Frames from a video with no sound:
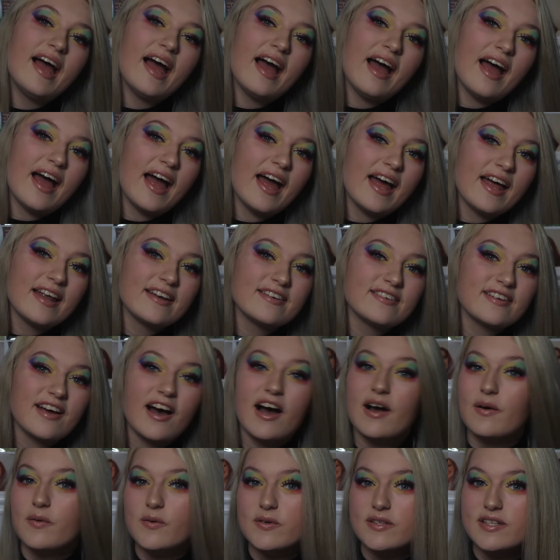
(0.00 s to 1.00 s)
And
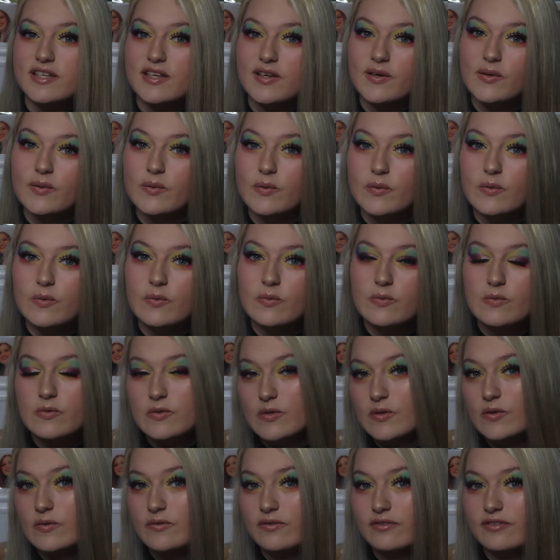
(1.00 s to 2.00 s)
I will see you all
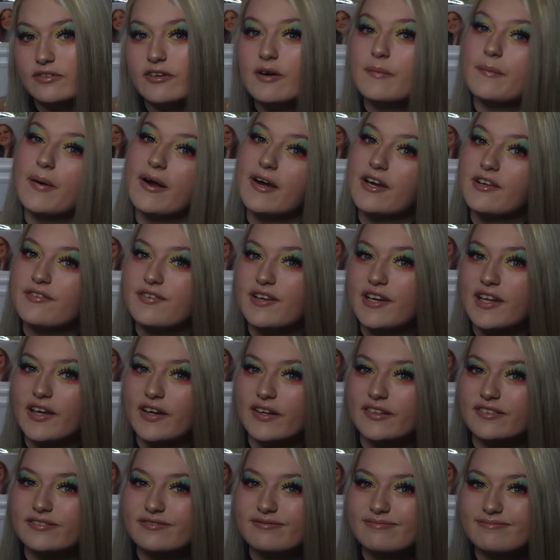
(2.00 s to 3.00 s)
soon for a brand new video.
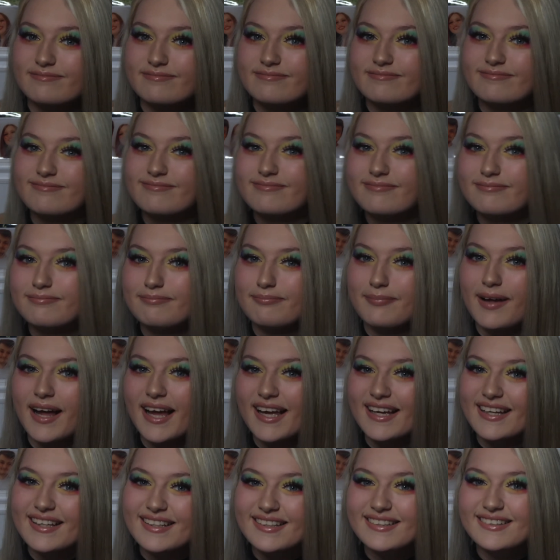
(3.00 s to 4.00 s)
Bye!